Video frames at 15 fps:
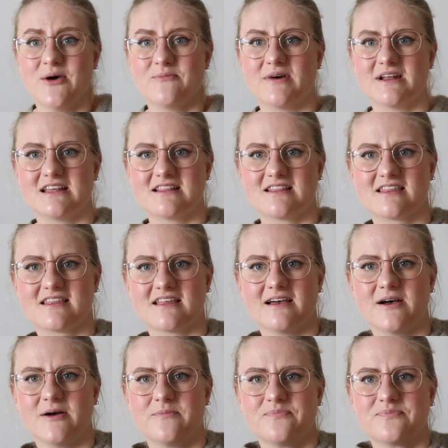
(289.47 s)
But it's
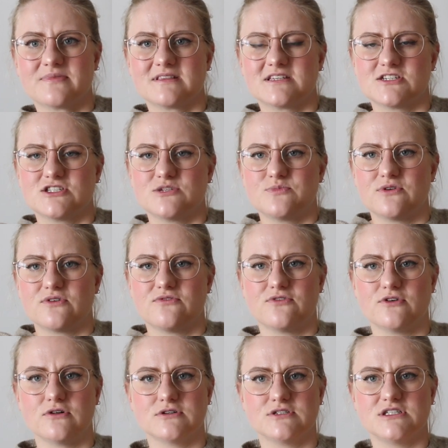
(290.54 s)
just a
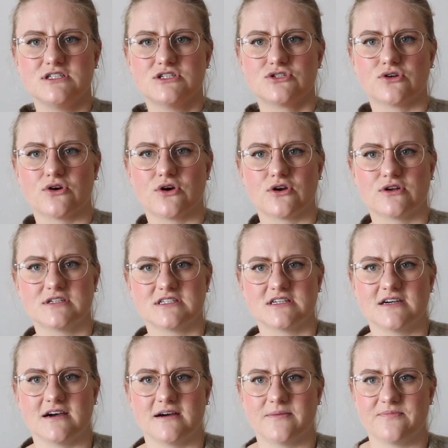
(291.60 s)
beautiful t-shirt,
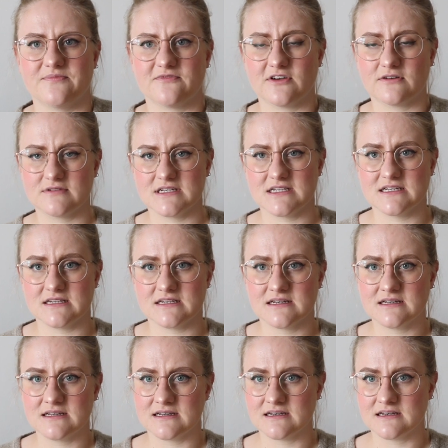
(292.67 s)
very,
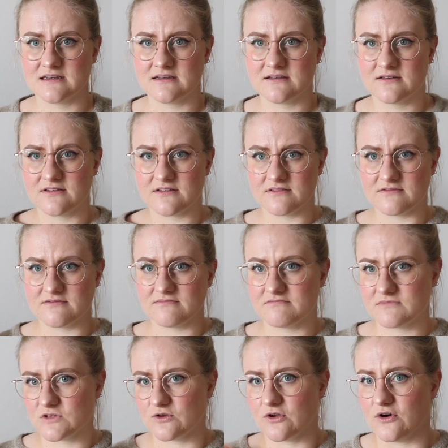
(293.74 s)

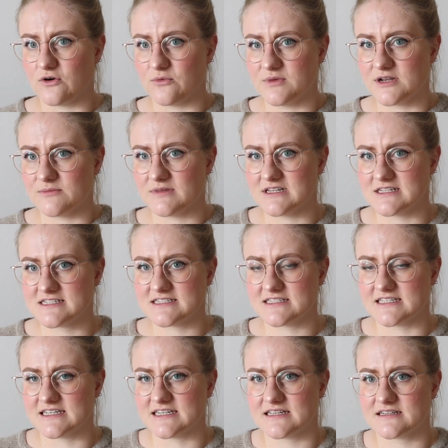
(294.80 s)
you know,
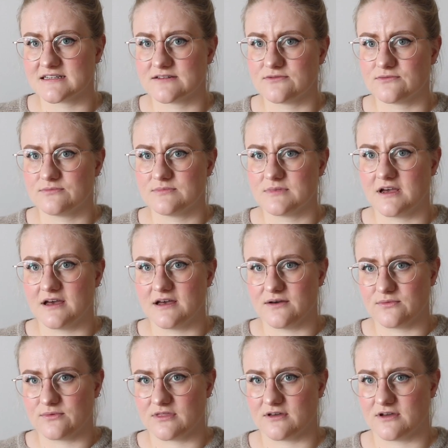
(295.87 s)
minimalistic,
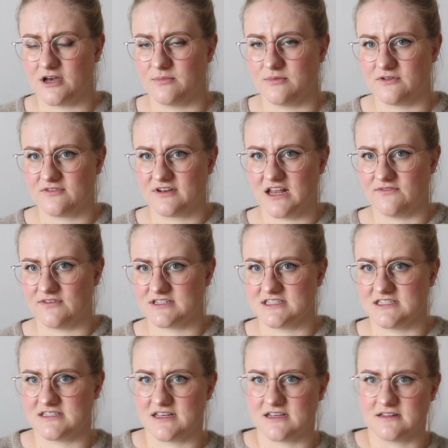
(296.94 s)
with a couple of clever
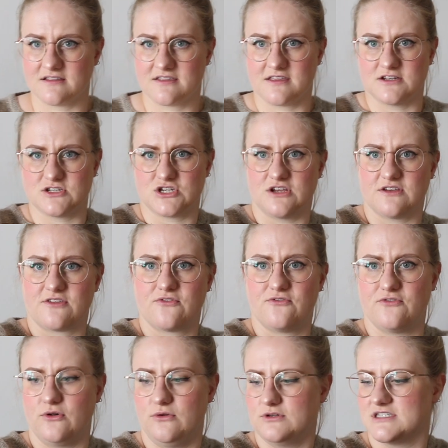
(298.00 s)
details such as
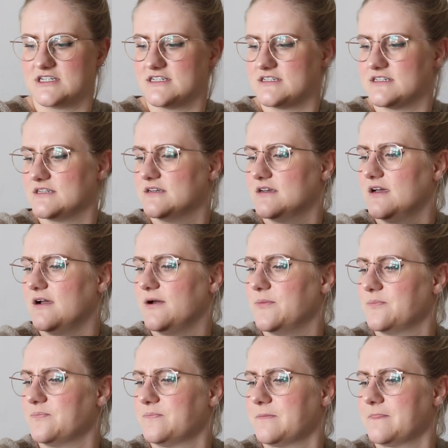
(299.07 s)
folded
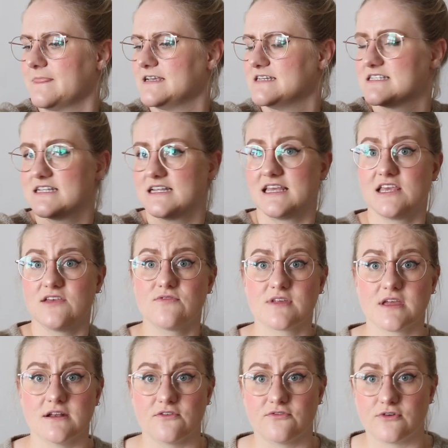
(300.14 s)
sleeves
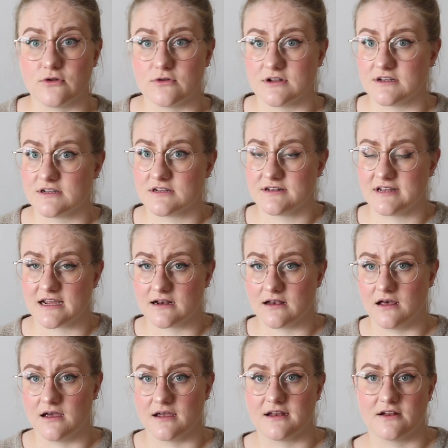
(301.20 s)
and a folded
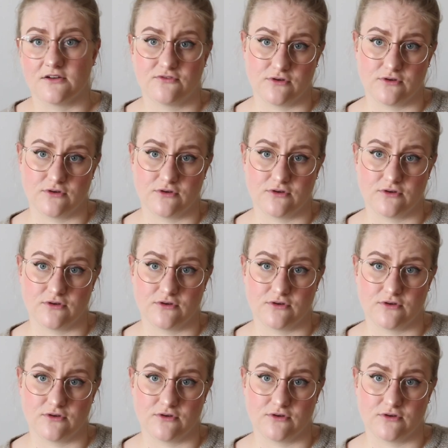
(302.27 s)
neckline and a